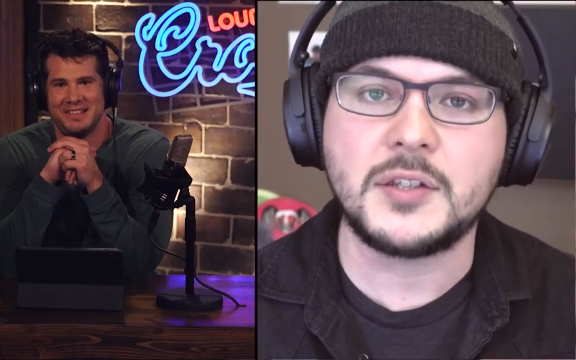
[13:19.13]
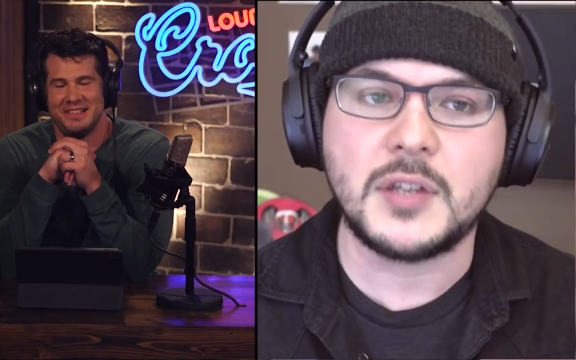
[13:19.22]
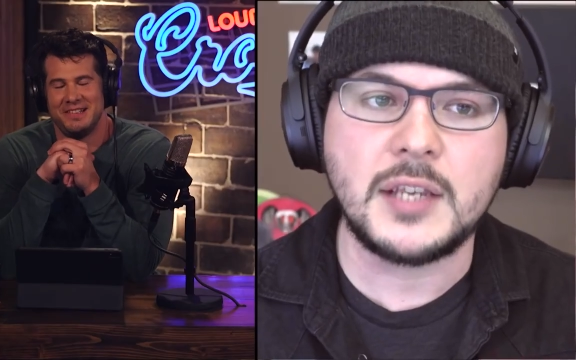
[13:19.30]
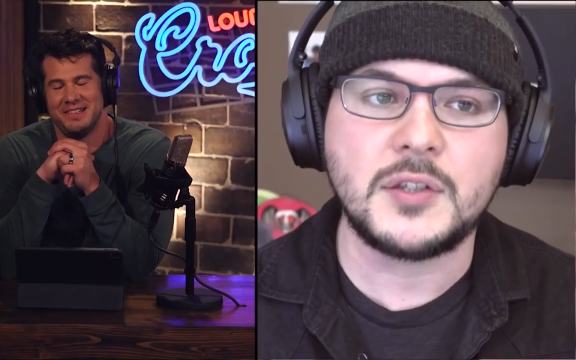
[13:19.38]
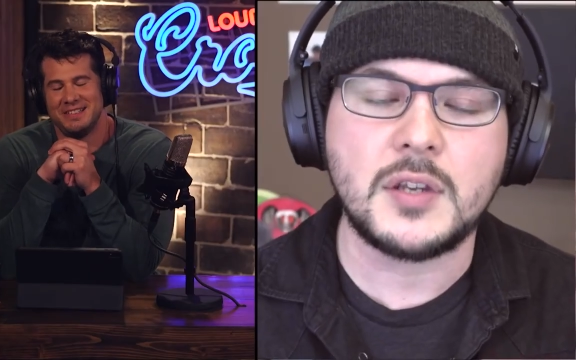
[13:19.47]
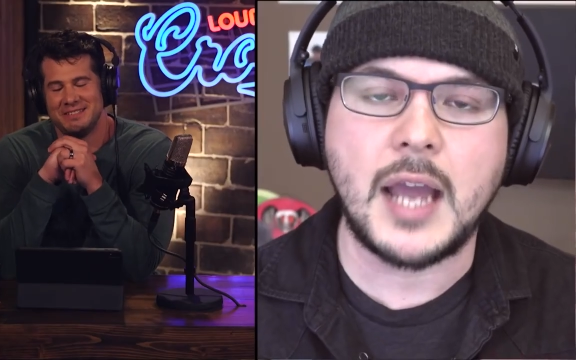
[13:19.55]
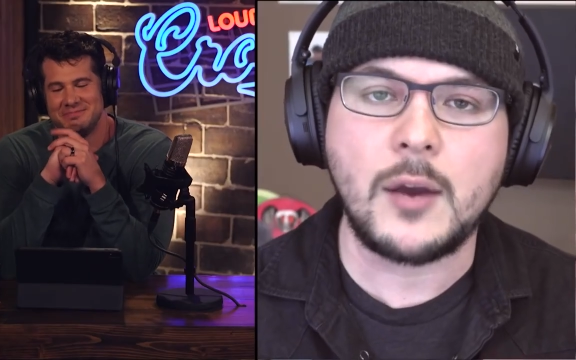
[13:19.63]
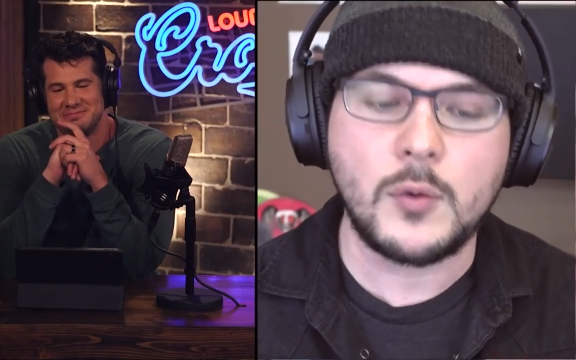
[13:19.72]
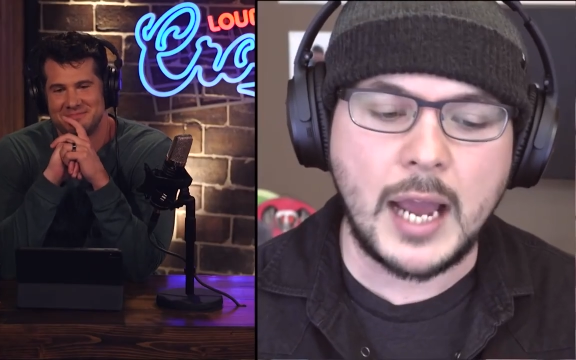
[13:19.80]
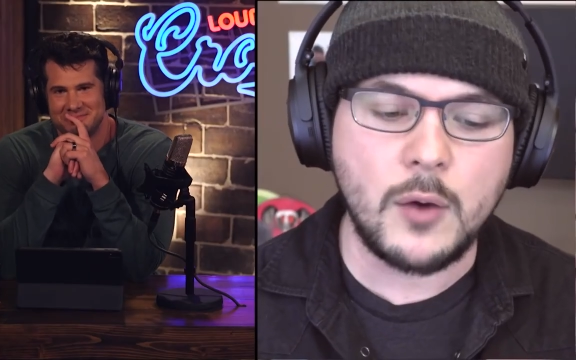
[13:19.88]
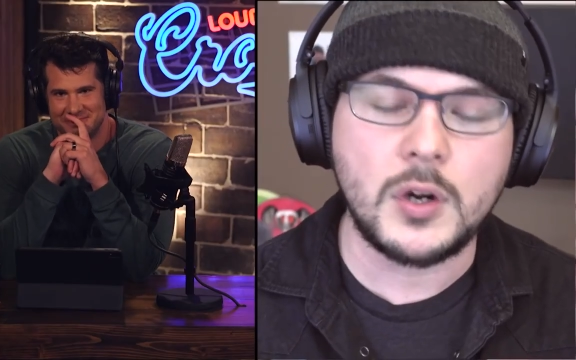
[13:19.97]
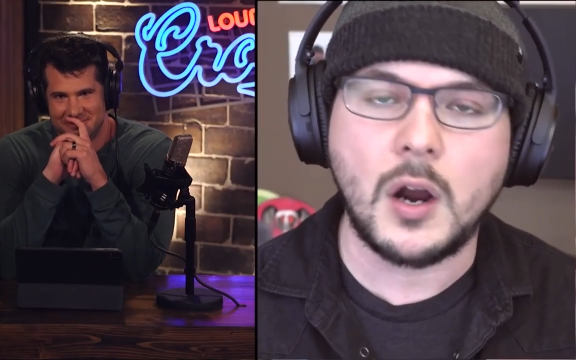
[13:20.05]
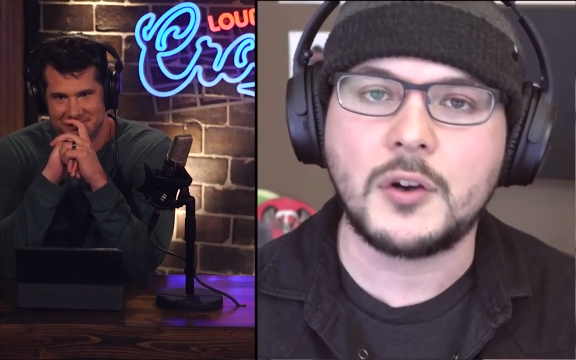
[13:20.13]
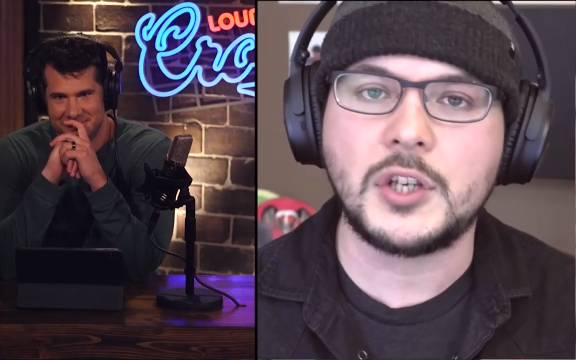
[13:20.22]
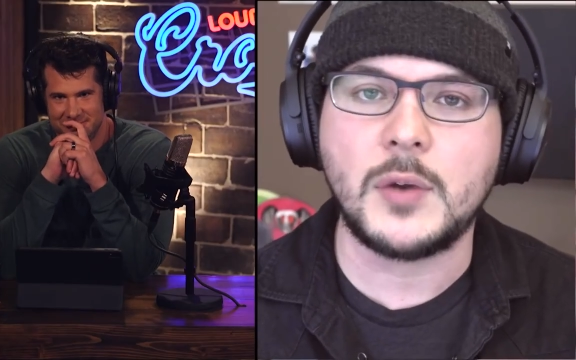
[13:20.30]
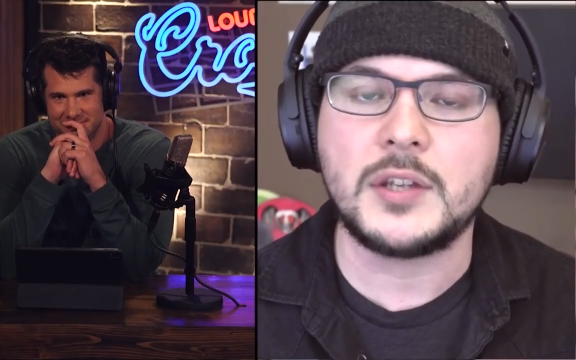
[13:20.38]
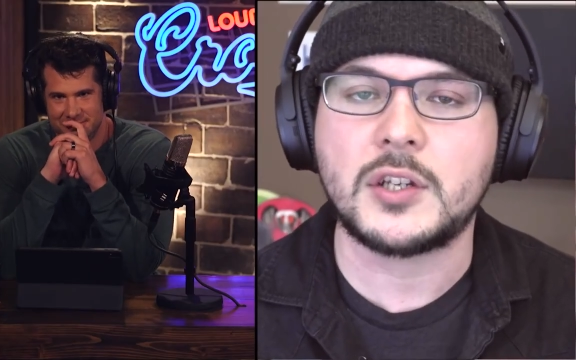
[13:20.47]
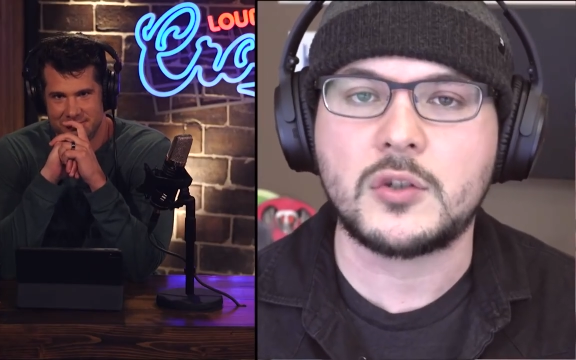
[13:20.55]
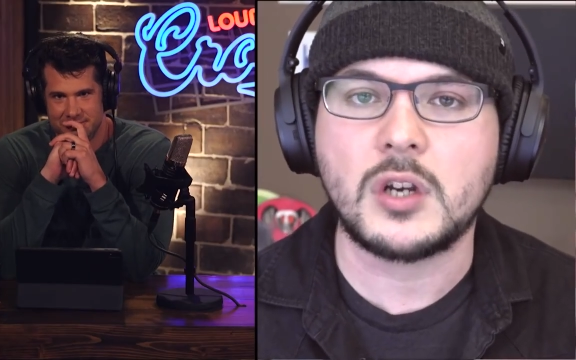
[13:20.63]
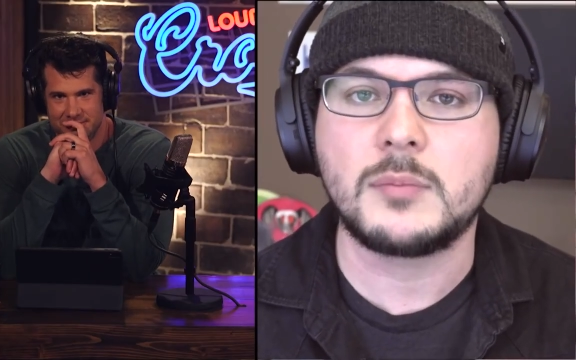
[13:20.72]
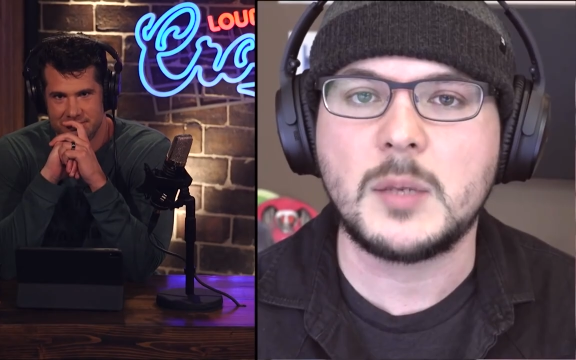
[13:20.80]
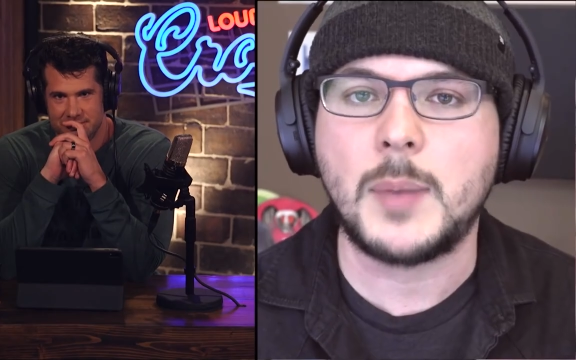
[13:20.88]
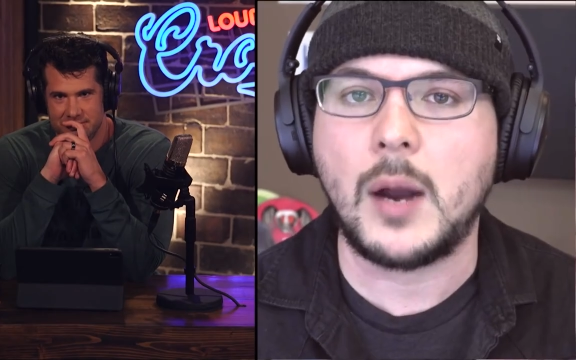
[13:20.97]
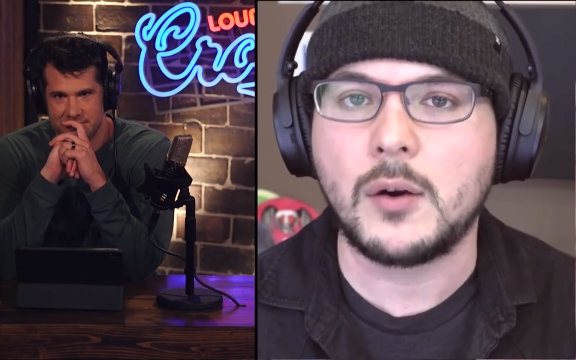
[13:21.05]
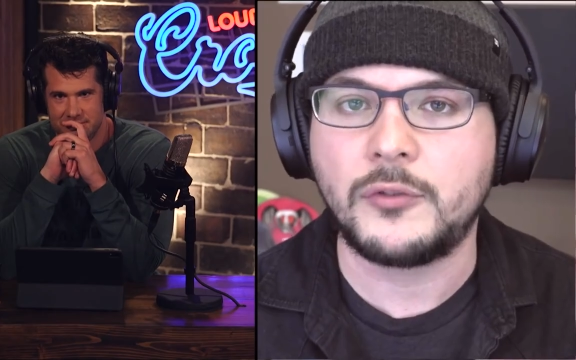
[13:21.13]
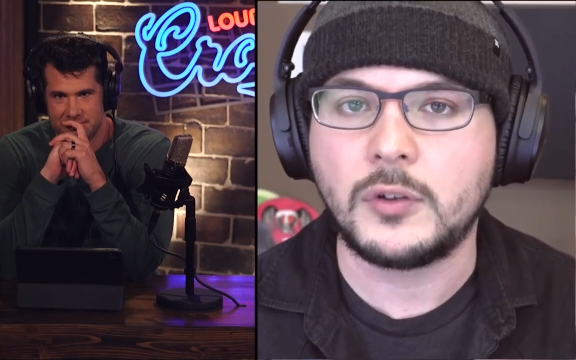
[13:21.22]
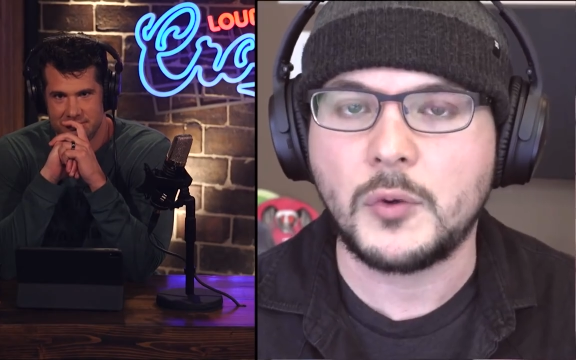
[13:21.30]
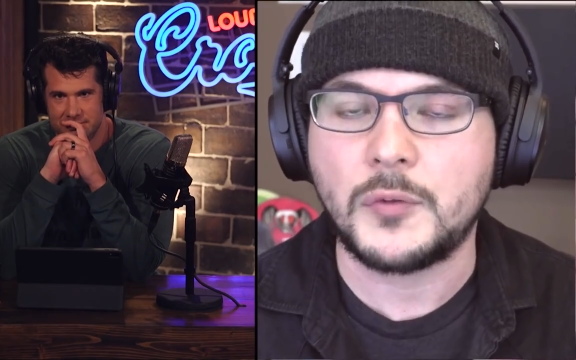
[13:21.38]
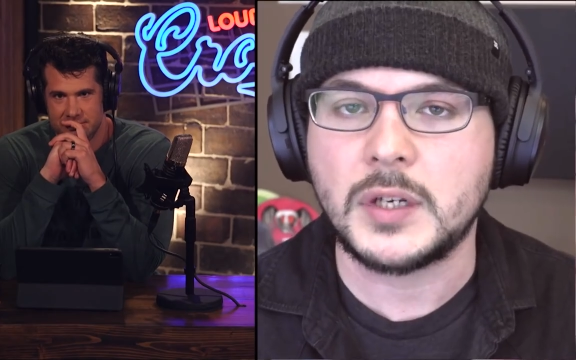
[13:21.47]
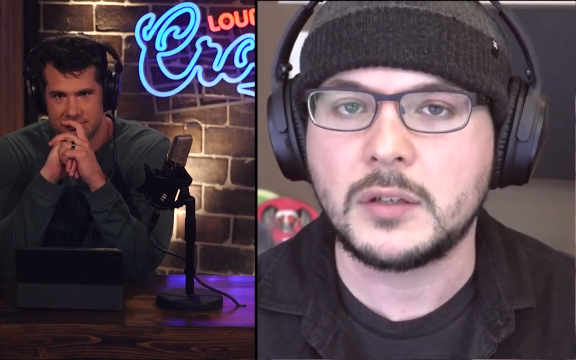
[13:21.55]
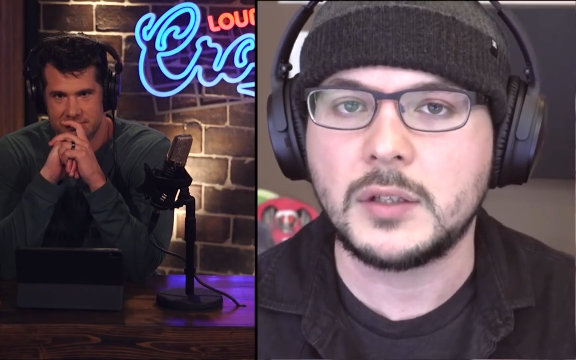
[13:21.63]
Speaker 1: he's he's I would I would argue he's extremely powerful with